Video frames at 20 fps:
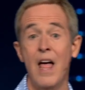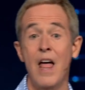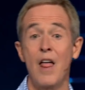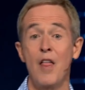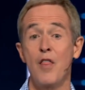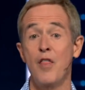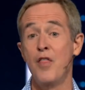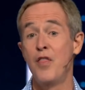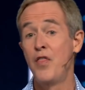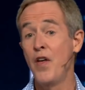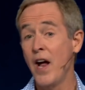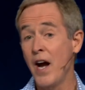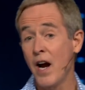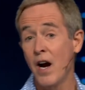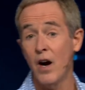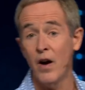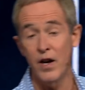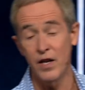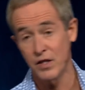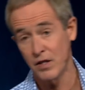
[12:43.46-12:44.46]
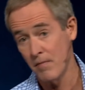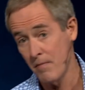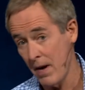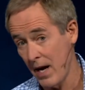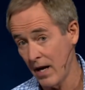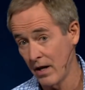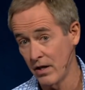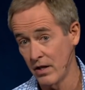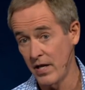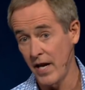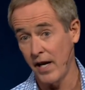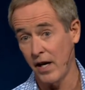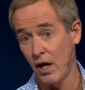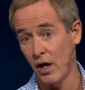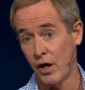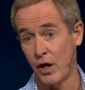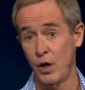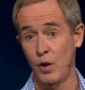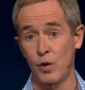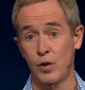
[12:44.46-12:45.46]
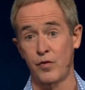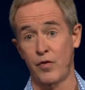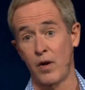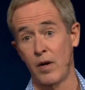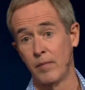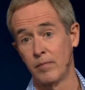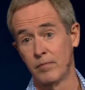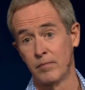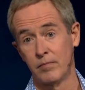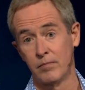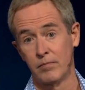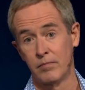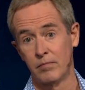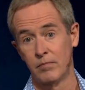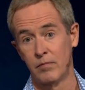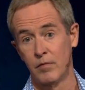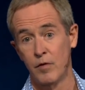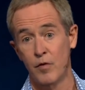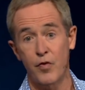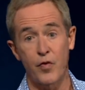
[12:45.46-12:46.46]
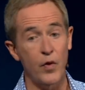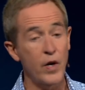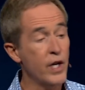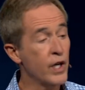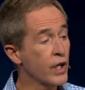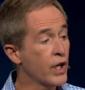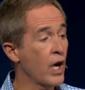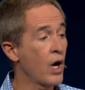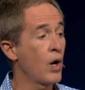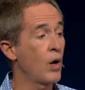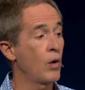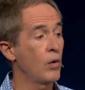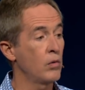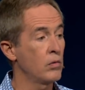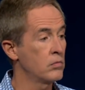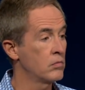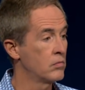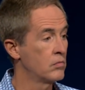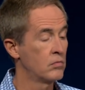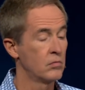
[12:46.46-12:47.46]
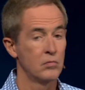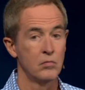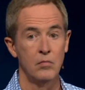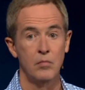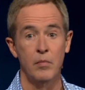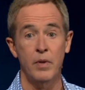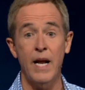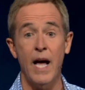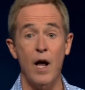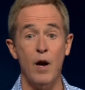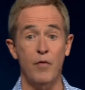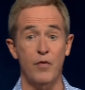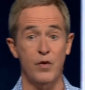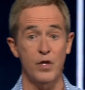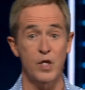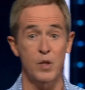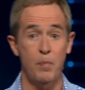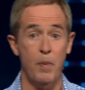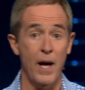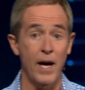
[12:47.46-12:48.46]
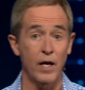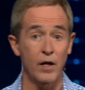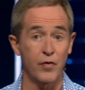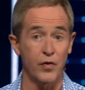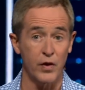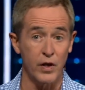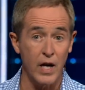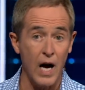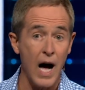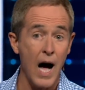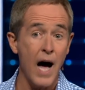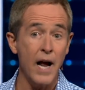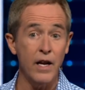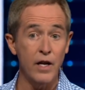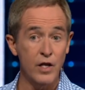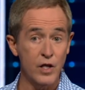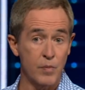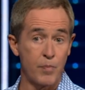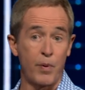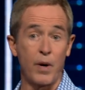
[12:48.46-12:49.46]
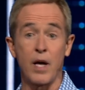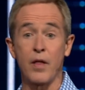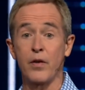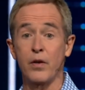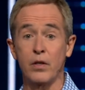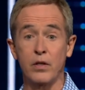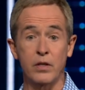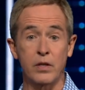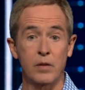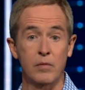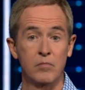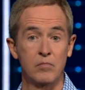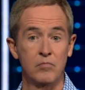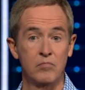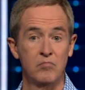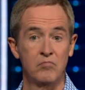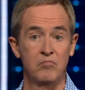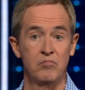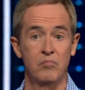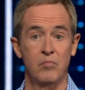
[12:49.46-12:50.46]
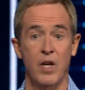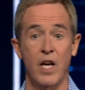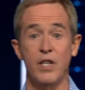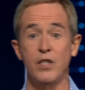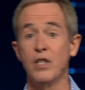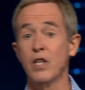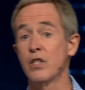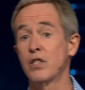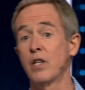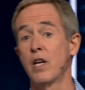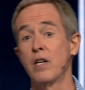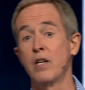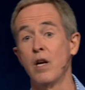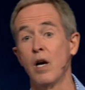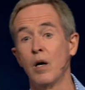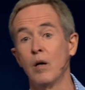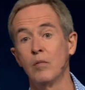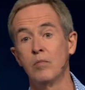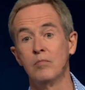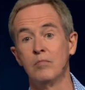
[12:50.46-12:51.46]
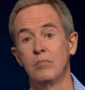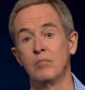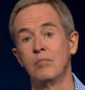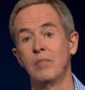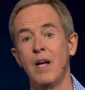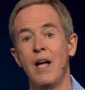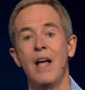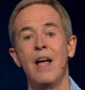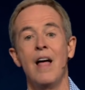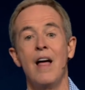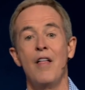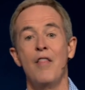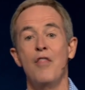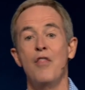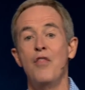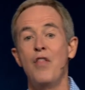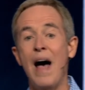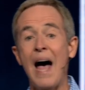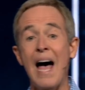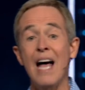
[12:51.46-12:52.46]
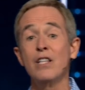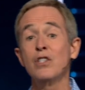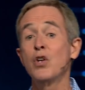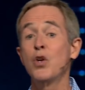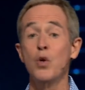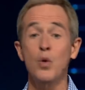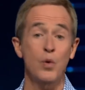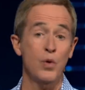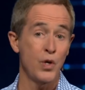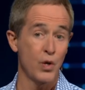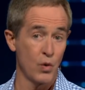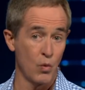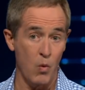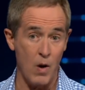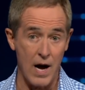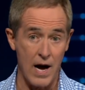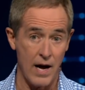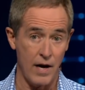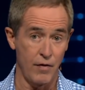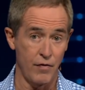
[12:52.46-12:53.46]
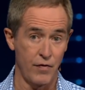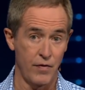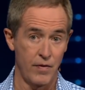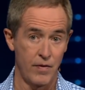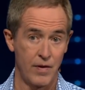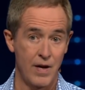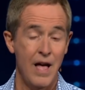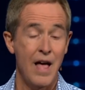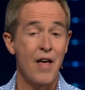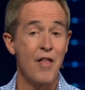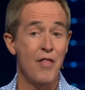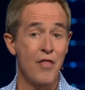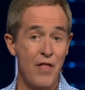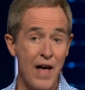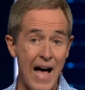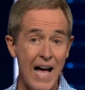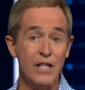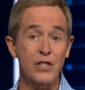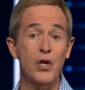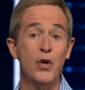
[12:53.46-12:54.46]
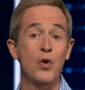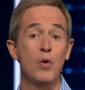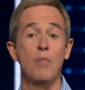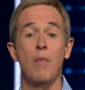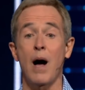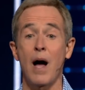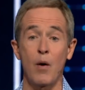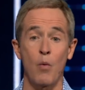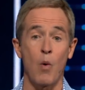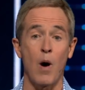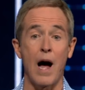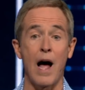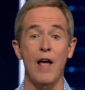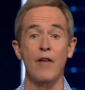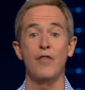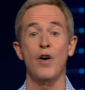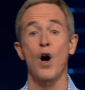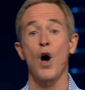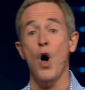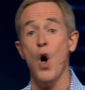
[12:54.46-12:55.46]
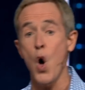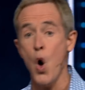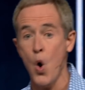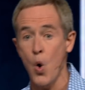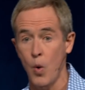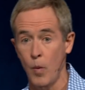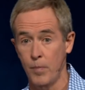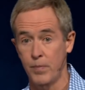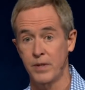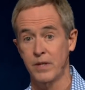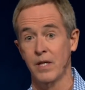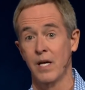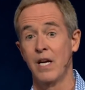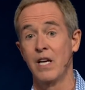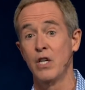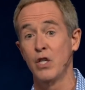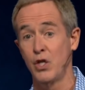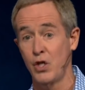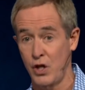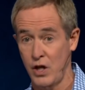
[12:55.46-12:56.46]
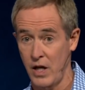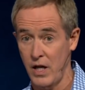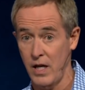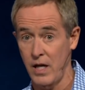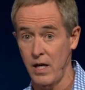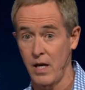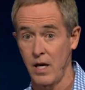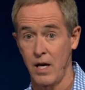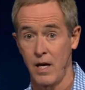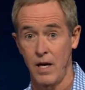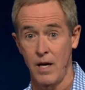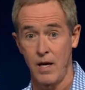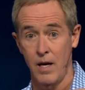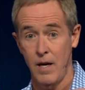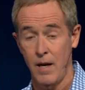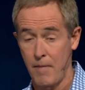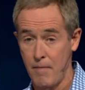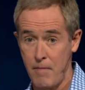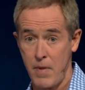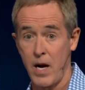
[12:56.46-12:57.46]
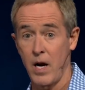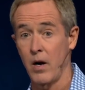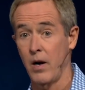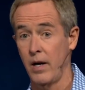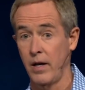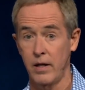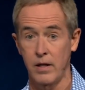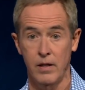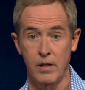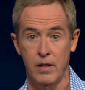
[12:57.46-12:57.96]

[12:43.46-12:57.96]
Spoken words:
there is a man to take our cues from. Free to go, but out of respect for God and his brothers, he just said no. That's who your wife, that's who my wife hopes she married.